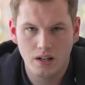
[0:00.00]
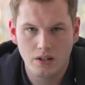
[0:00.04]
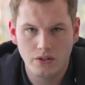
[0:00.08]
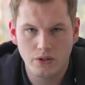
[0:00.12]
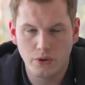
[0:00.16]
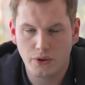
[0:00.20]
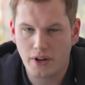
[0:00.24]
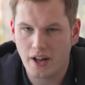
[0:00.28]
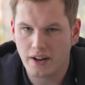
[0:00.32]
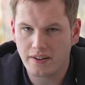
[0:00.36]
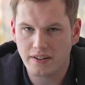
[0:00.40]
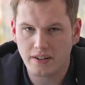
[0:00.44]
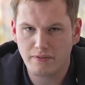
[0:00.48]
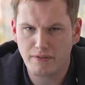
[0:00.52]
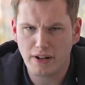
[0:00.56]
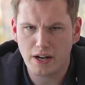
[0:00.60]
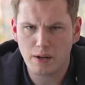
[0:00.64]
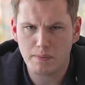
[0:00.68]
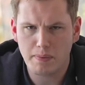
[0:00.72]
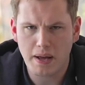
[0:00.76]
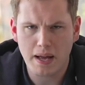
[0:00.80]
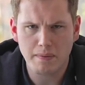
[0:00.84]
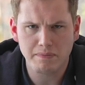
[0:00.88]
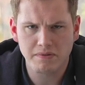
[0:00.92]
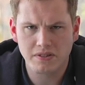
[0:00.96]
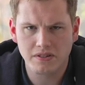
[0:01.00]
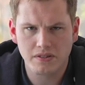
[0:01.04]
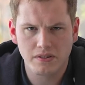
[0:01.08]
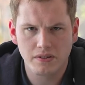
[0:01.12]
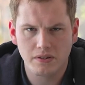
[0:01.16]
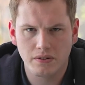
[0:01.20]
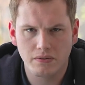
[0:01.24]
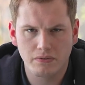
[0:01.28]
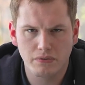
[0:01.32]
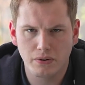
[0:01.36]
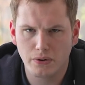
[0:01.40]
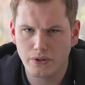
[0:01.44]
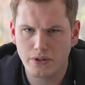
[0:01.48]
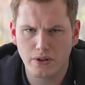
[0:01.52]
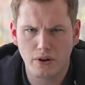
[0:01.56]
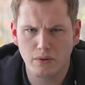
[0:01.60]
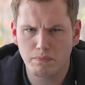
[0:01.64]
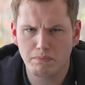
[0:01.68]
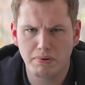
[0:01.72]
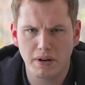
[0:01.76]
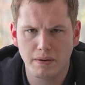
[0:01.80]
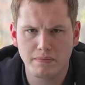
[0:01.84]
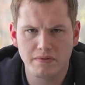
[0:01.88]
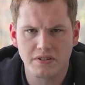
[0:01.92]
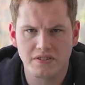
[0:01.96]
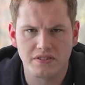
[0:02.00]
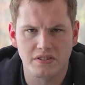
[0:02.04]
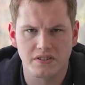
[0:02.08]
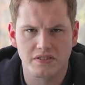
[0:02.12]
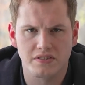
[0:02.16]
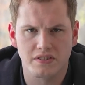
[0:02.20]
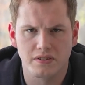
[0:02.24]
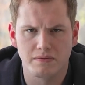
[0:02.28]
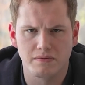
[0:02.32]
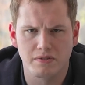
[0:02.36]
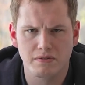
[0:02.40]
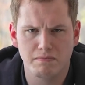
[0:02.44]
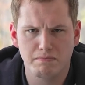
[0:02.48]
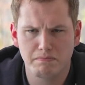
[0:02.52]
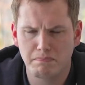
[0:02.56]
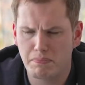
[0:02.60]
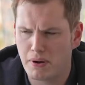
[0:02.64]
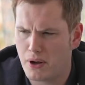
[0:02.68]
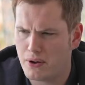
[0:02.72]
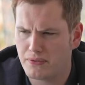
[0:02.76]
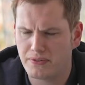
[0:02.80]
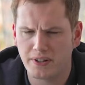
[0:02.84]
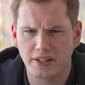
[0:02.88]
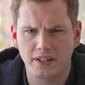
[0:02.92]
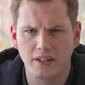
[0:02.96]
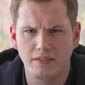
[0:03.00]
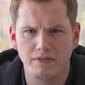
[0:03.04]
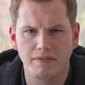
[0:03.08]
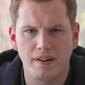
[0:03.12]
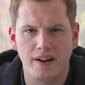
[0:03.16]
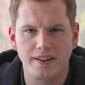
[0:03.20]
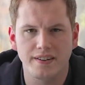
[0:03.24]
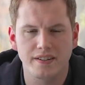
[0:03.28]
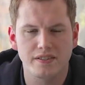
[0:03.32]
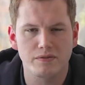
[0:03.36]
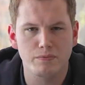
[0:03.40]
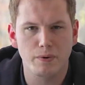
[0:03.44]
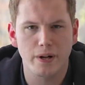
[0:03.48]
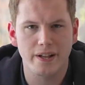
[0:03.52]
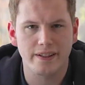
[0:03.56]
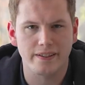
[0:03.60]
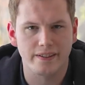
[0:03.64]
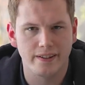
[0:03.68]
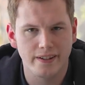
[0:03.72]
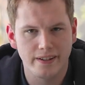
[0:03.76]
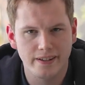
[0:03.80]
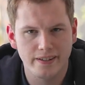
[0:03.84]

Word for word: You can develop apps for your on-premise systems perfectly fine as well.